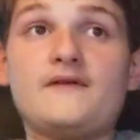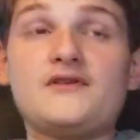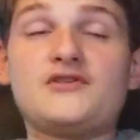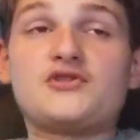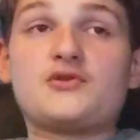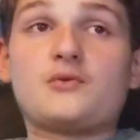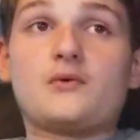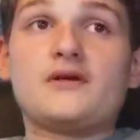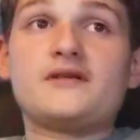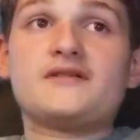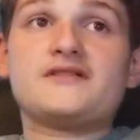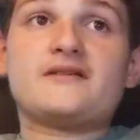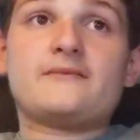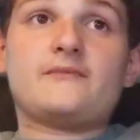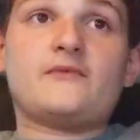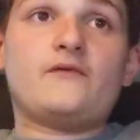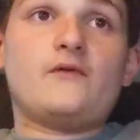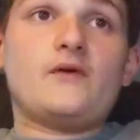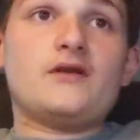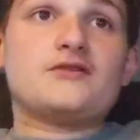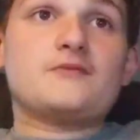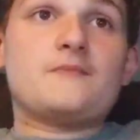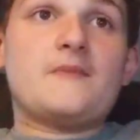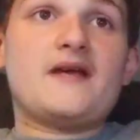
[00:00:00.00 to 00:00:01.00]
These stories,
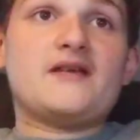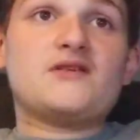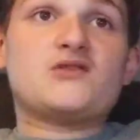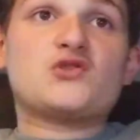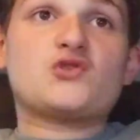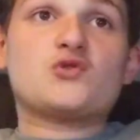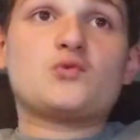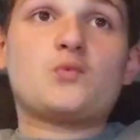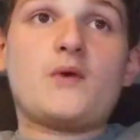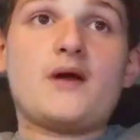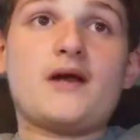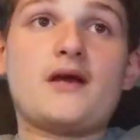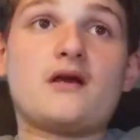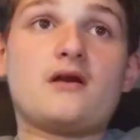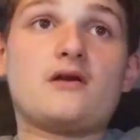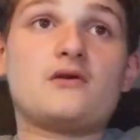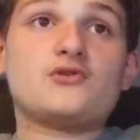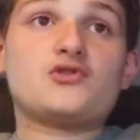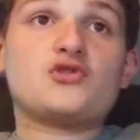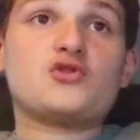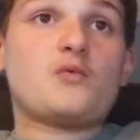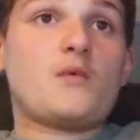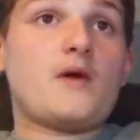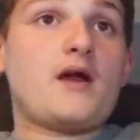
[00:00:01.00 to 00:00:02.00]
some of which may
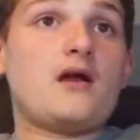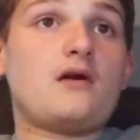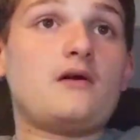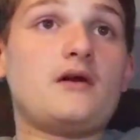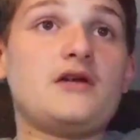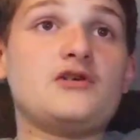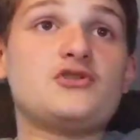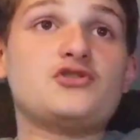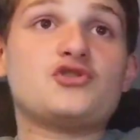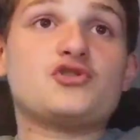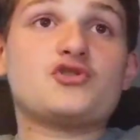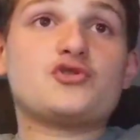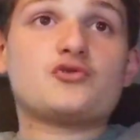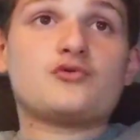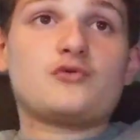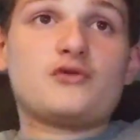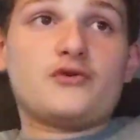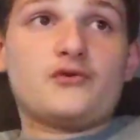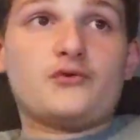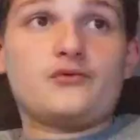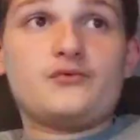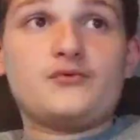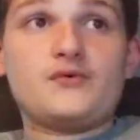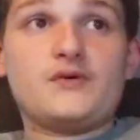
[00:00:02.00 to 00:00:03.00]
swear as
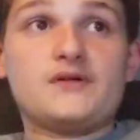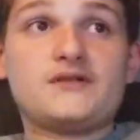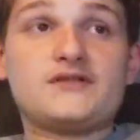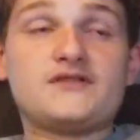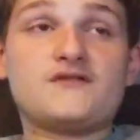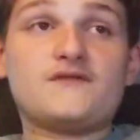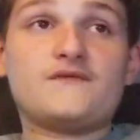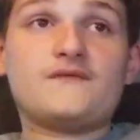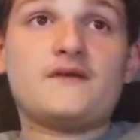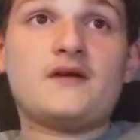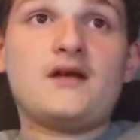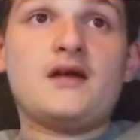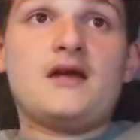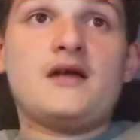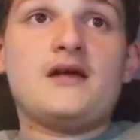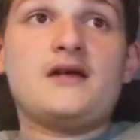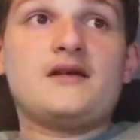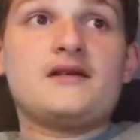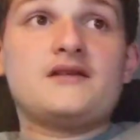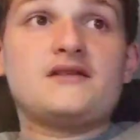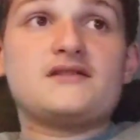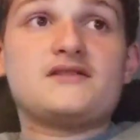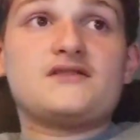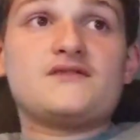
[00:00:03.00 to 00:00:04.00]
true,
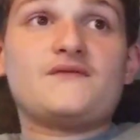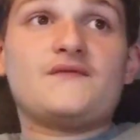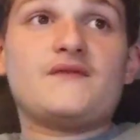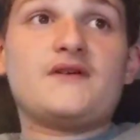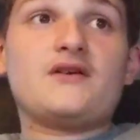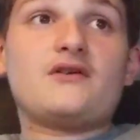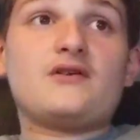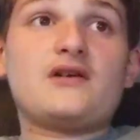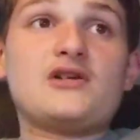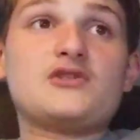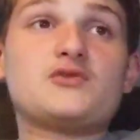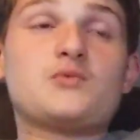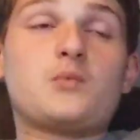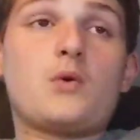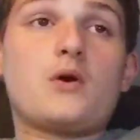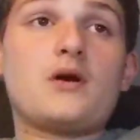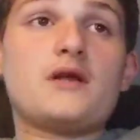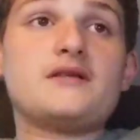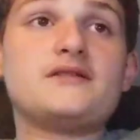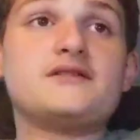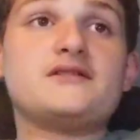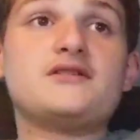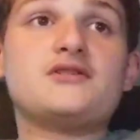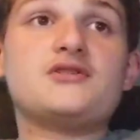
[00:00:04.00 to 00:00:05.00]
severe as
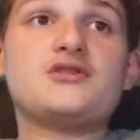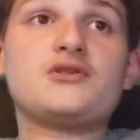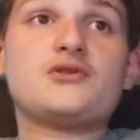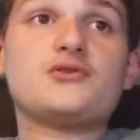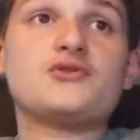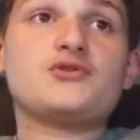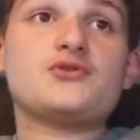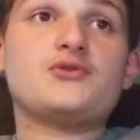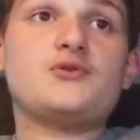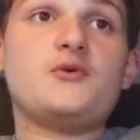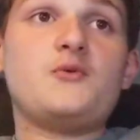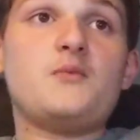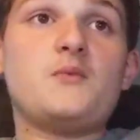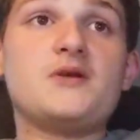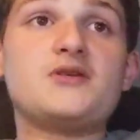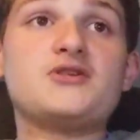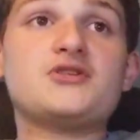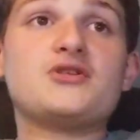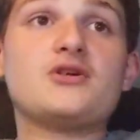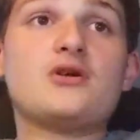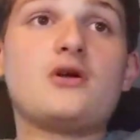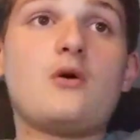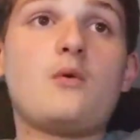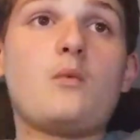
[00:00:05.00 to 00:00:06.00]
warnings to children who
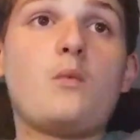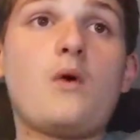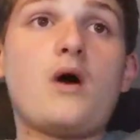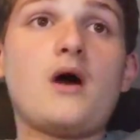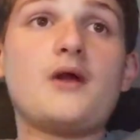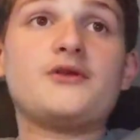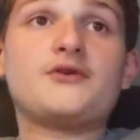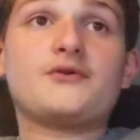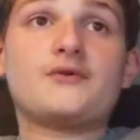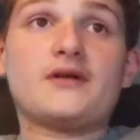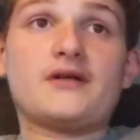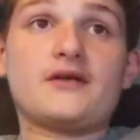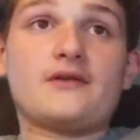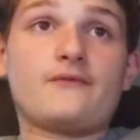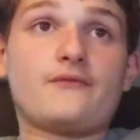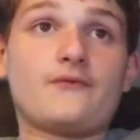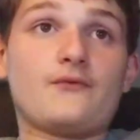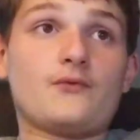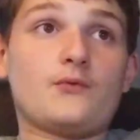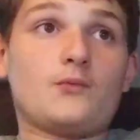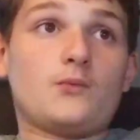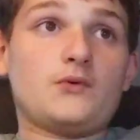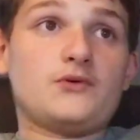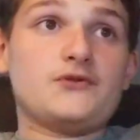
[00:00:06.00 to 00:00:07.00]
wish to go wandering
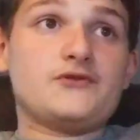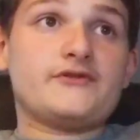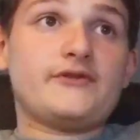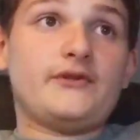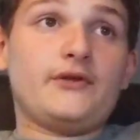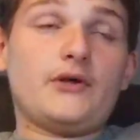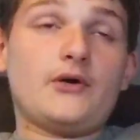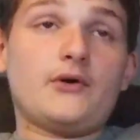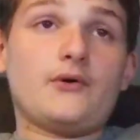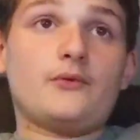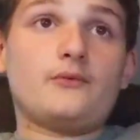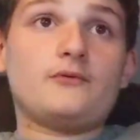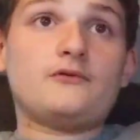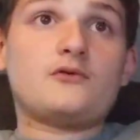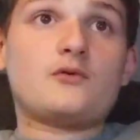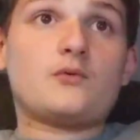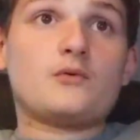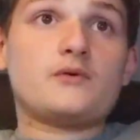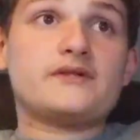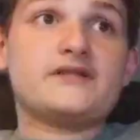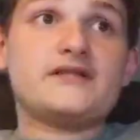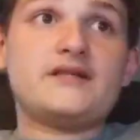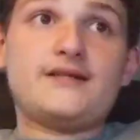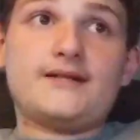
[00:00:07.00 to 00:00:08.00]
through the woods
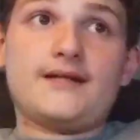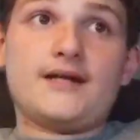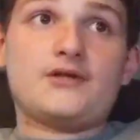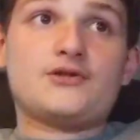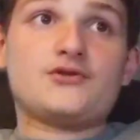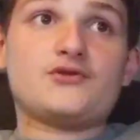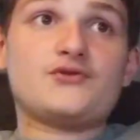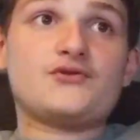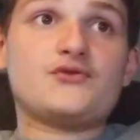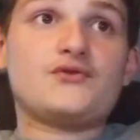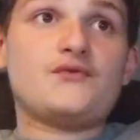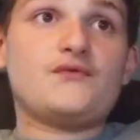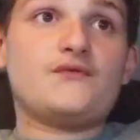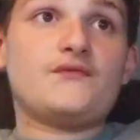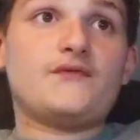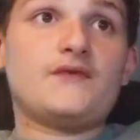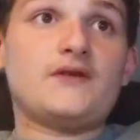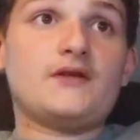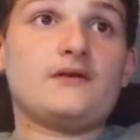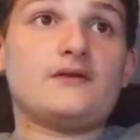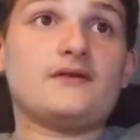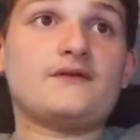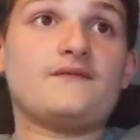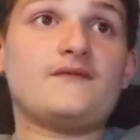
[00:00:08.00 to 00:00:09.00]
alone, or teenagers who
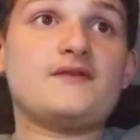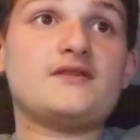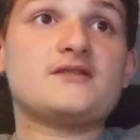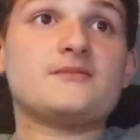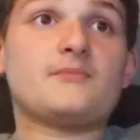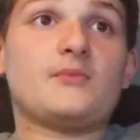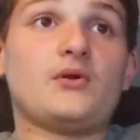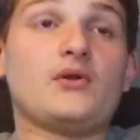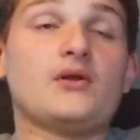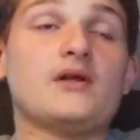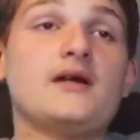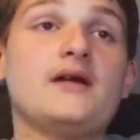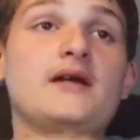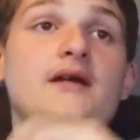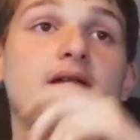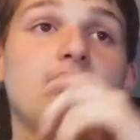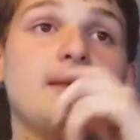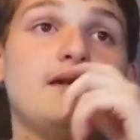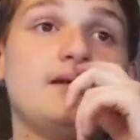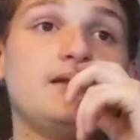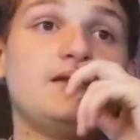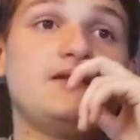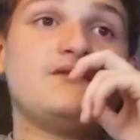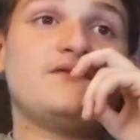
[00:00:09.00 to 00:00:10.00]
feel invincible
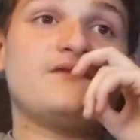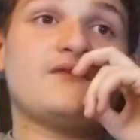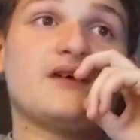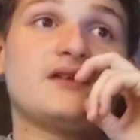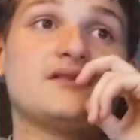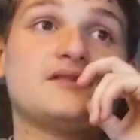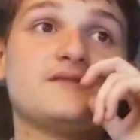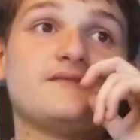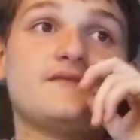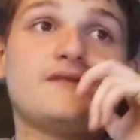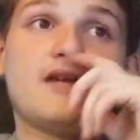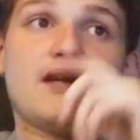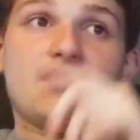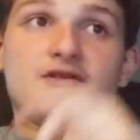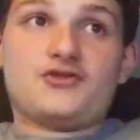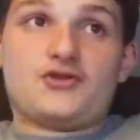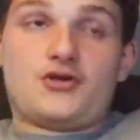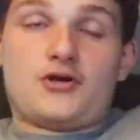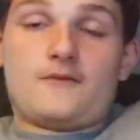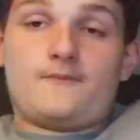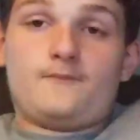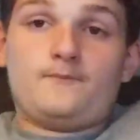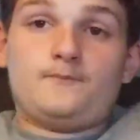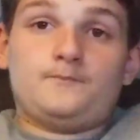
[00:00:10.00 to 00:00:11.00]
in the face of
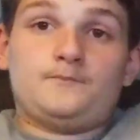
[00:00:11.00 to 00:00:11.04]
danger.